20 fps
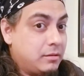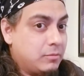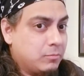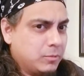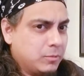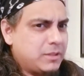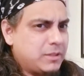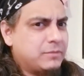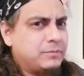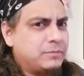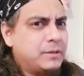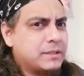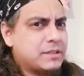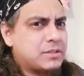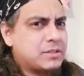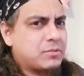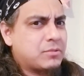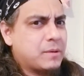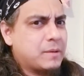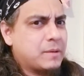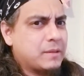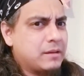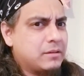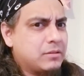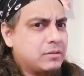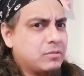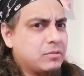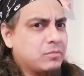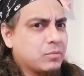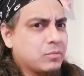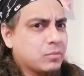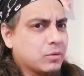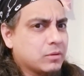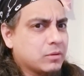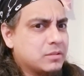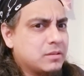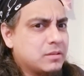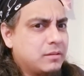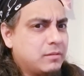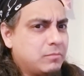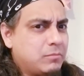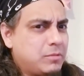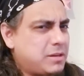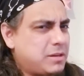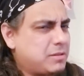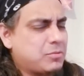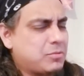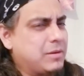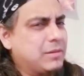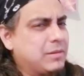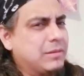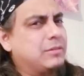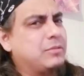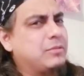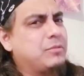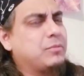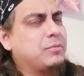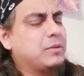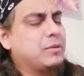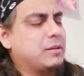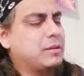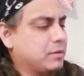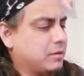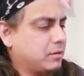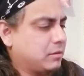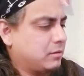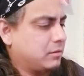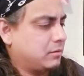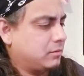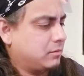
What the fuck does Greenland do for us? What does Greenland do for anybody?